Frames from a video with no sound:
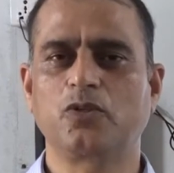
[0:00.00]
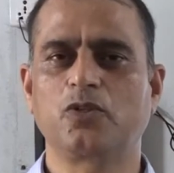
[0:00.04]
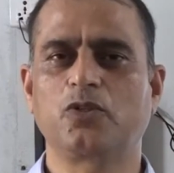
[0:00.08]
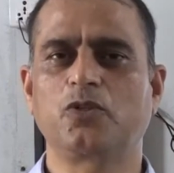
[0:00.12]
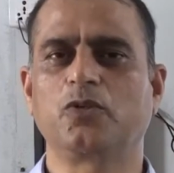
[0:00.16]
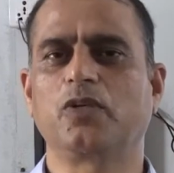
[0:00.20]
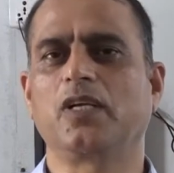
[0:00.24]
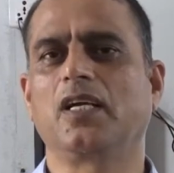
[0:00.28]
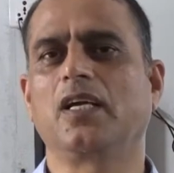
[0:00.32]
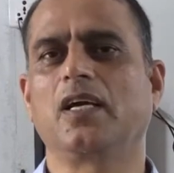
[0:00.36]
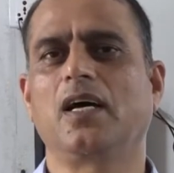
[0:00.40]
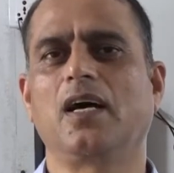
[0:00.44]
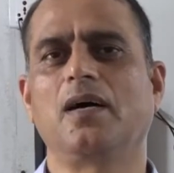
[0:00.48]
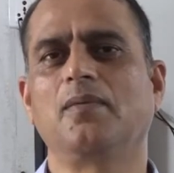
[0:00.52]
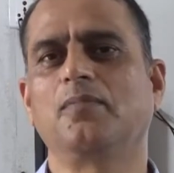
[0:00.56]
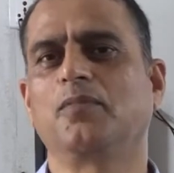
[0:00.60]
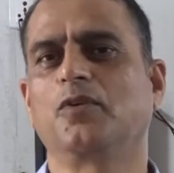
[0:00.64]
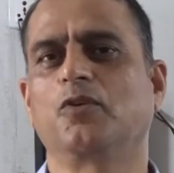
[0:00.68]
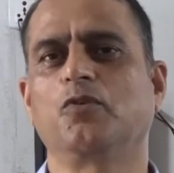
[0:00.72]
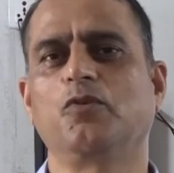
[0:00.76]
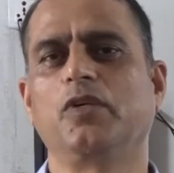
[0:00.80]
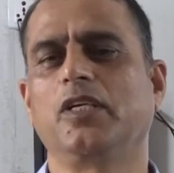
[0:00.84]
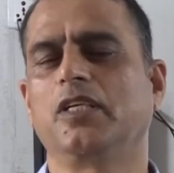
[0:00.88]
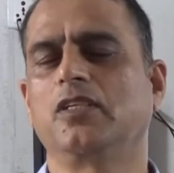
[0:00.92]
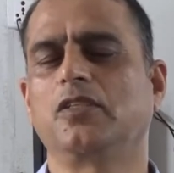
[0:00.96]
Today I am
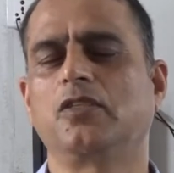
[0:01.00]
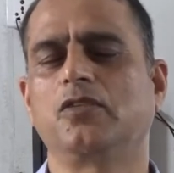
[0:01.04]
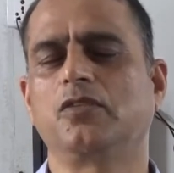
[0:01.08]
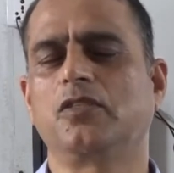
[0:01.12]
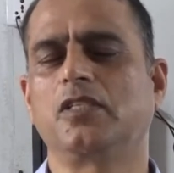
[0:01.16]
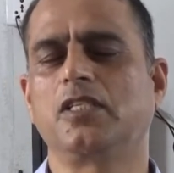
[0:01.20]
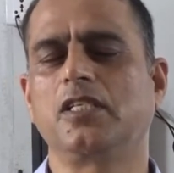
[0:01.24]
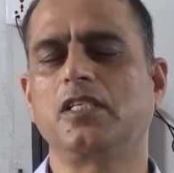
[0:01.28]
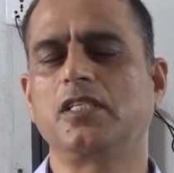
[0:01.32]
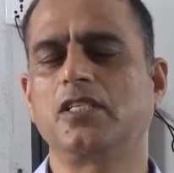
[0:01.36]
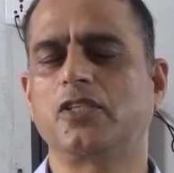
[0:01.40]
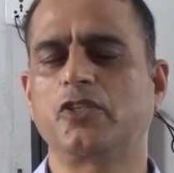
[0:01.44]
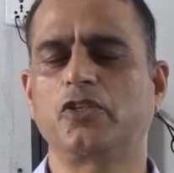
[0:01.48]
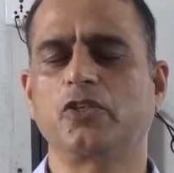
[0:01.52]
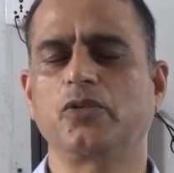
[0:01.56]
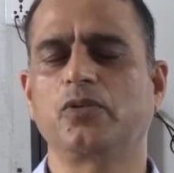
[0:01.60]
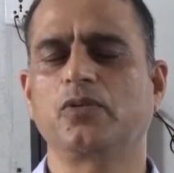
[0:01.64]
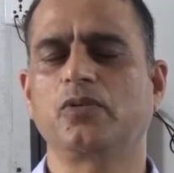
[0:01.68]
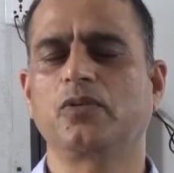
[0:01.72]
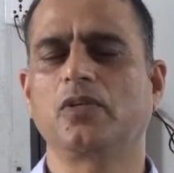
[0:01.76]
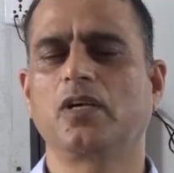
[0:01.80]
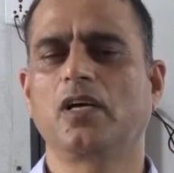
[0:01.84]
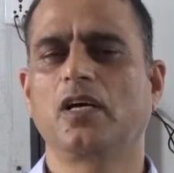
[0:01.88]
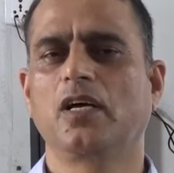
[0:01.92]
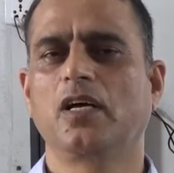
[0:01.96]
going to teach
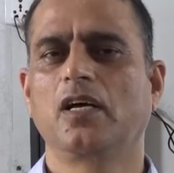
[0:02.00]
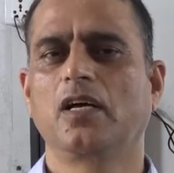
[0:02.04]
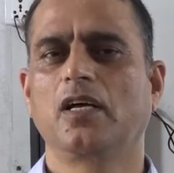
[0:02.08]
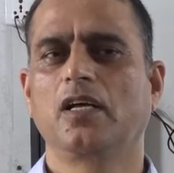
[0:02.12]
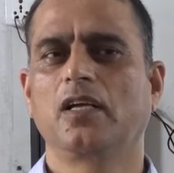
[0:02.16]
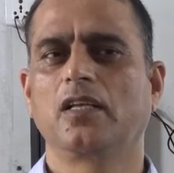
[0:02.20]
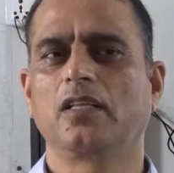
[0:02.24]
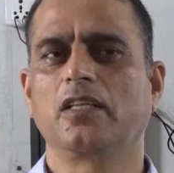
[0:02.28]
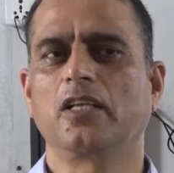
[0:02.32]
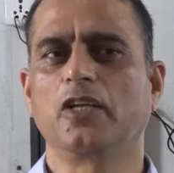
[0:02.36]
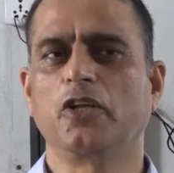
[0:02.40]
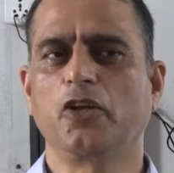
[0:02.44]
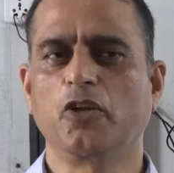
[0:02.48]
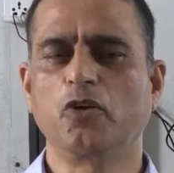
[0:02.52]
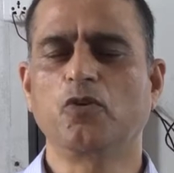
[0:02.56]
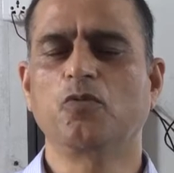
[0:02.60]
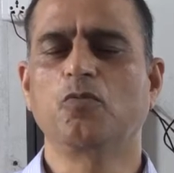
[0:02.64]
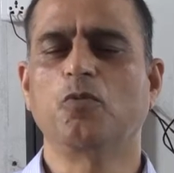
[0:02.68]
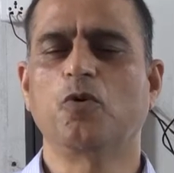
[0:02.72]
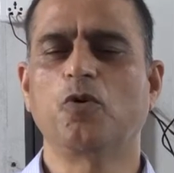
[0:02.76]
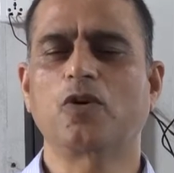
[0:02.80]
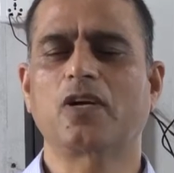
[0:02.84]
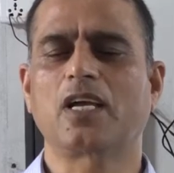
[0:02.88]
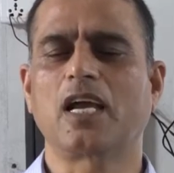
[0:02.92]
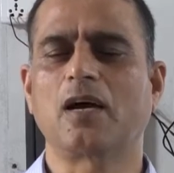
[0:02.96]
you the new
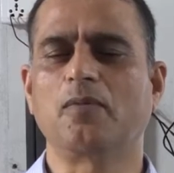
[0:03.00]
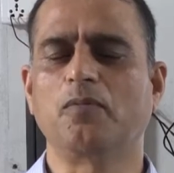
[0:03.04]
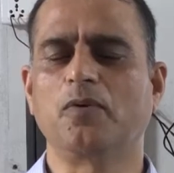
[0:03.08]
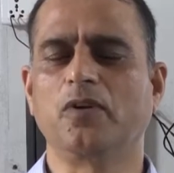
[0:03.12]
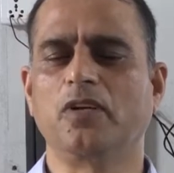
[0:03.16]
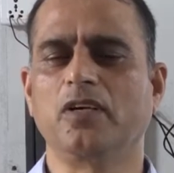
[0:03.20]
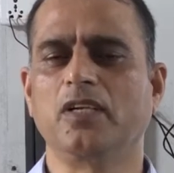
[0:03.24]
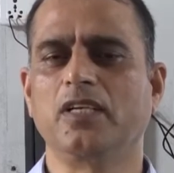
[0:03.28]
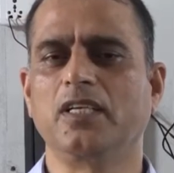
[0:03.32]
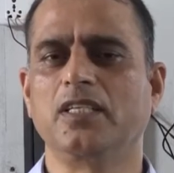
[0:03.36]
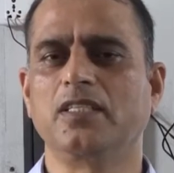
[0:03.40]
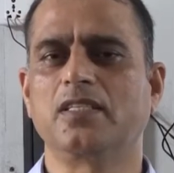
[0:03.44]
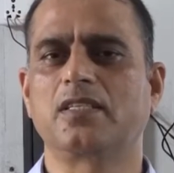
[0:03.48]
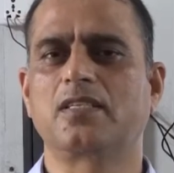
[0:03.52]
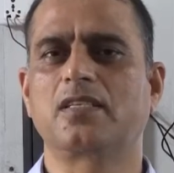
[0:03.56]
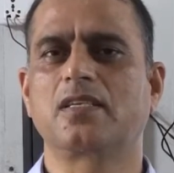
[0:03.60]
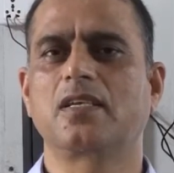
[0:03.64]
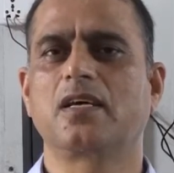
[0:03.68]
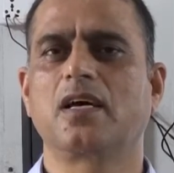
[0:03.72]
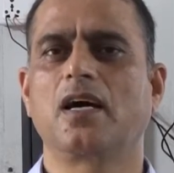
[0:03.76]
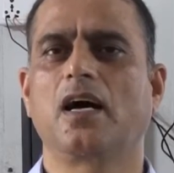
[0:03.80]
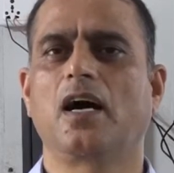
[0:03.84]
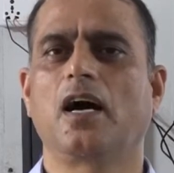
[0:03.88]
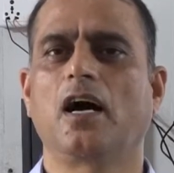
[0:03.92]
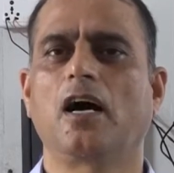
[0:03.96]
vocabularies
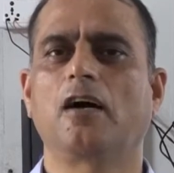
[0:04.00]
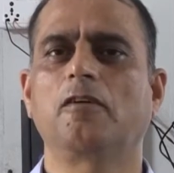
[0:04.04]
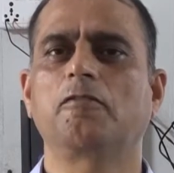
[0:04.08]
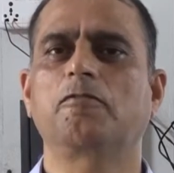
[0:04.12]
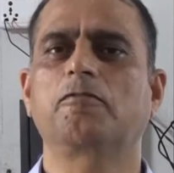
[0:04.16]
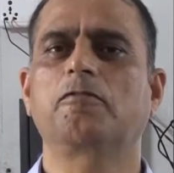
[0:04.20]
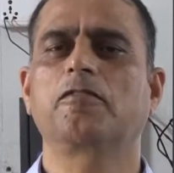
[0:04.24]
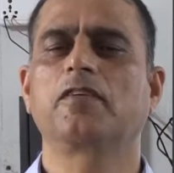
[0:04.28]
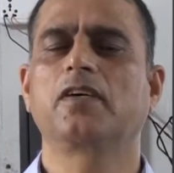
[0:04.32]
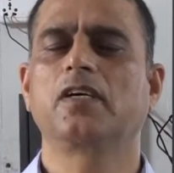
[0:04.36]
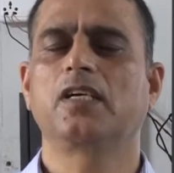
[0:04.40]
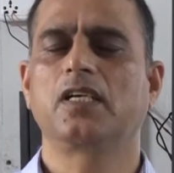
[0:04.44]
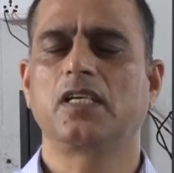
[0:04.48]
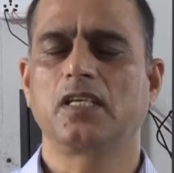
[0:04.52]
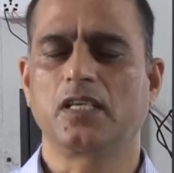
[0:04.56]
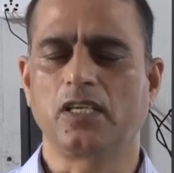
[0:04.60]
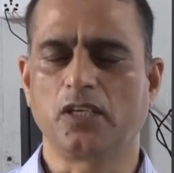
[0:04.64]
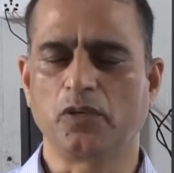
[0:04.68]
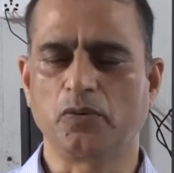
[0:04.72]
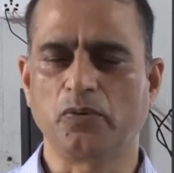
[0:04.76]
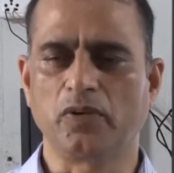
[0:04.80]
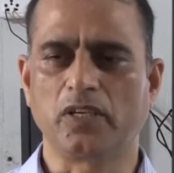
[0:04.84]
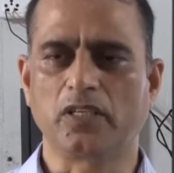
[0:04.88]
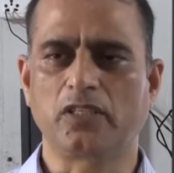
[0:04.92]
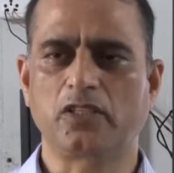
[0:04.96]
of
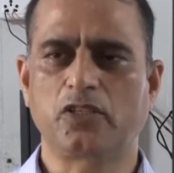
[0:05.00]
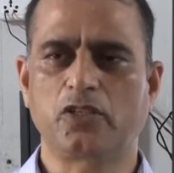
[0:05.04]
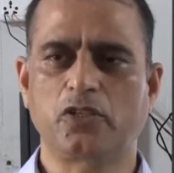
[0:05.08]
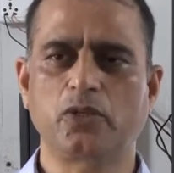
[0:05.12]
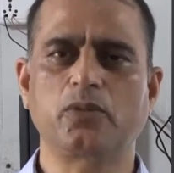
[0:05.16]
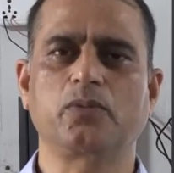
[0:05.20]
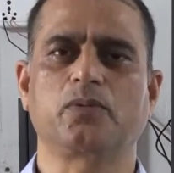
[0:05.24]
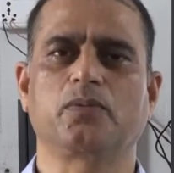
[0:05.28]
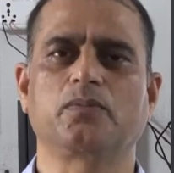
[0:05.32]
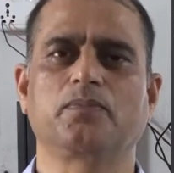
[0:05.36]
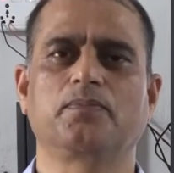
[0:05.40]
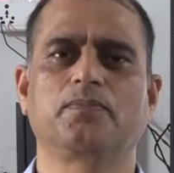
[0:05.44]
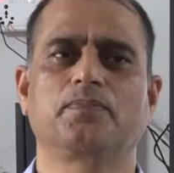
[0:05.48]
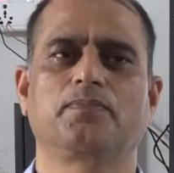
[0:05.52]
Unit 2.